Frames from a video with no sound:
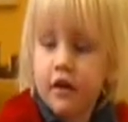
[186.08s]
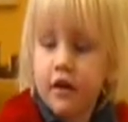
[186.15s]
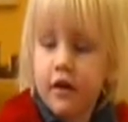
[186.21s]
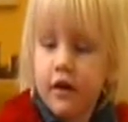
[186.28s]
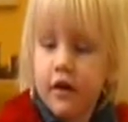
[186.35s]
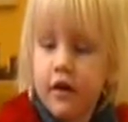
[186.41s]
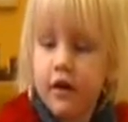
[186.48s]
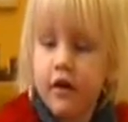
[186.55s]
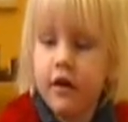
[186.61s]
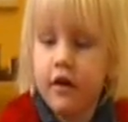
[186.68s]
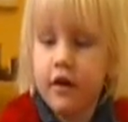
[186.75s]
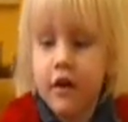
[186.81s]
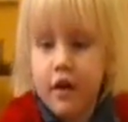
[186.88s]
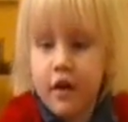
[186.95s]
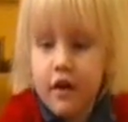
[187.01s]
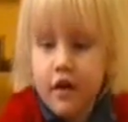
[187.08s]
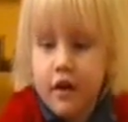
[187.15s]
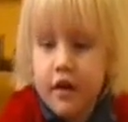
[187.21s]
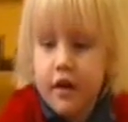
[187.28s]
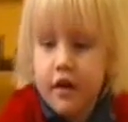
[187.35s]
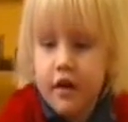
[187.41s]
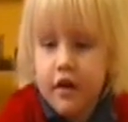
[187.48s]

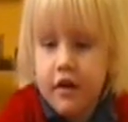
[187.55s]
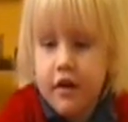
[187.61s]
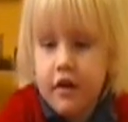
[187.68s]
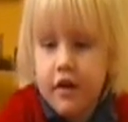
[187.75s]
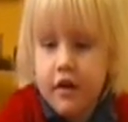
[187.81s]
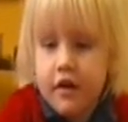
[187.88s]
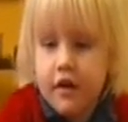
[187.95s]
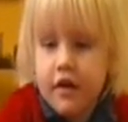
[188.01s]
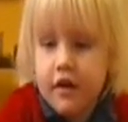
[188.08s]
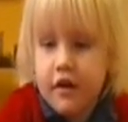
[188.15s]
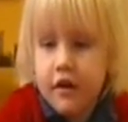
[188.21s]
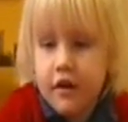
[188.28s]
No one is speaking in this clip.